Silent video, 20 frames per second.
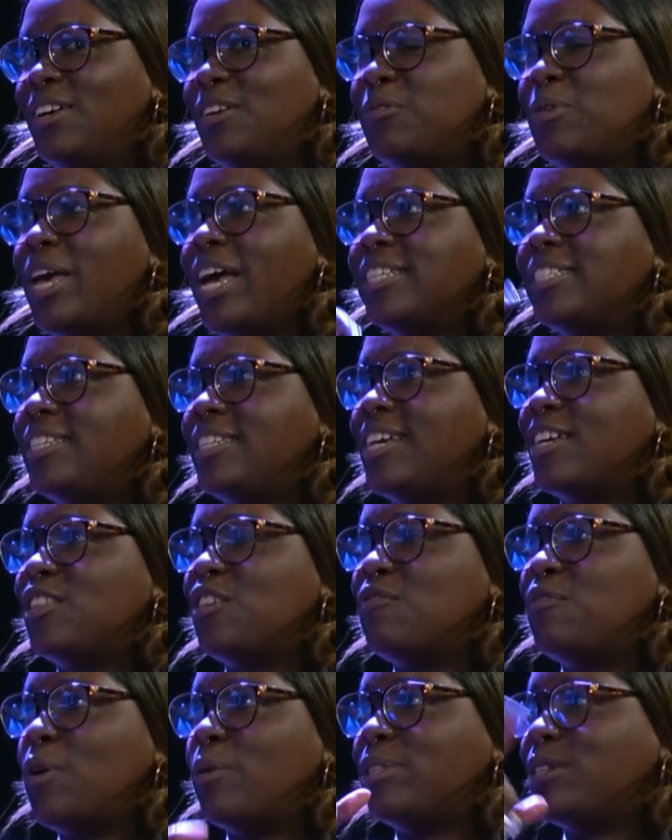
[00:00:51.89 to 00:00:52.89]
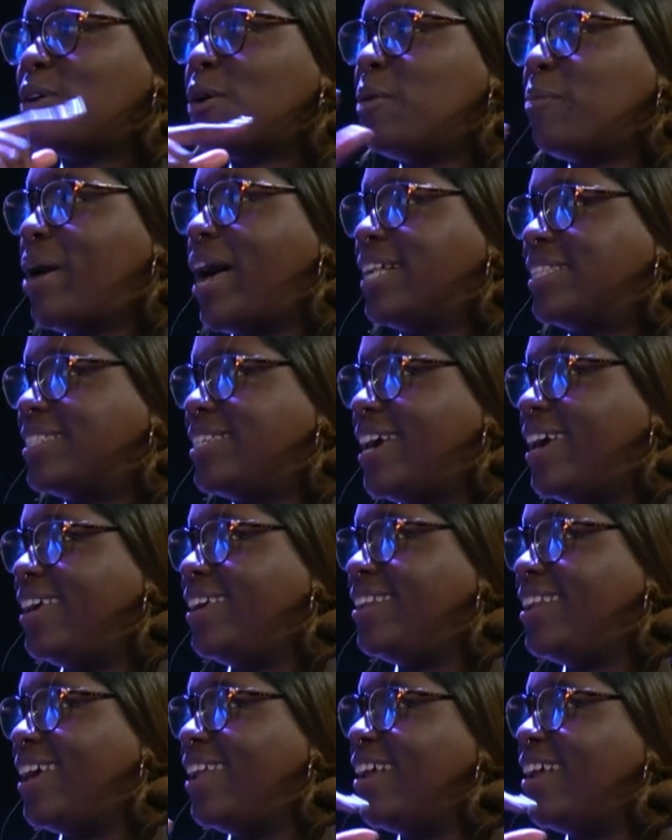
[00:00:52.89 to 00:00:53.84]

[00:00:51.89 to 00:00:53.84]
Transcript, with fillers: We had to take the vote to go past 10,